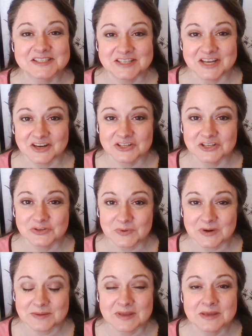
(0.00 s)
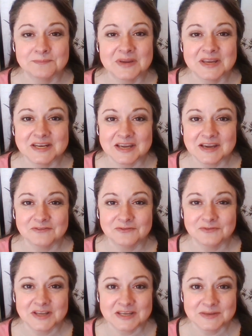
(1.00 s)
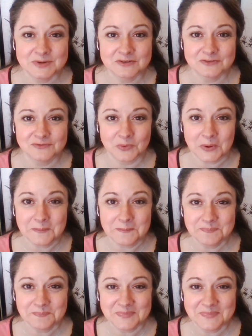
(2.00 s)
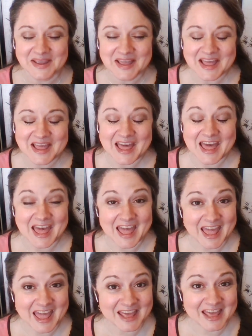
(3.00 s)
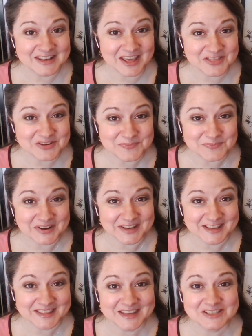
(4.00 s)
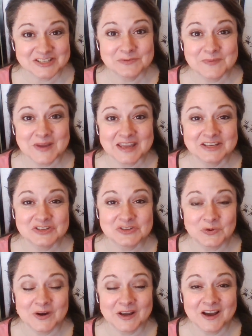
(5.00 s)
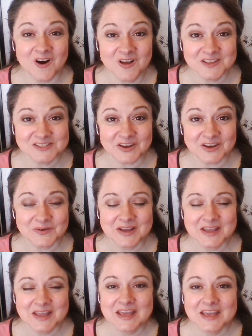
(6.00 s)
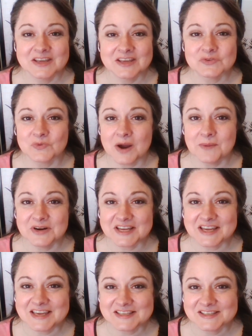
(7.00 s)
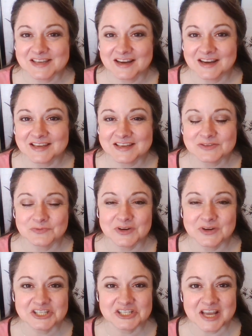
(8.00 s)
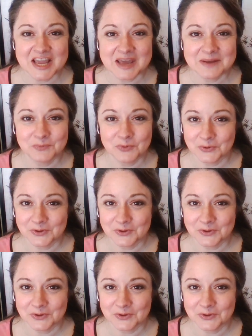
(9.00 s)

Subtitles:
Another book that you may enjoy also is Robert Kiyosaki's Rich Dad, Poor Dad. It's a wonderful way of looking at things.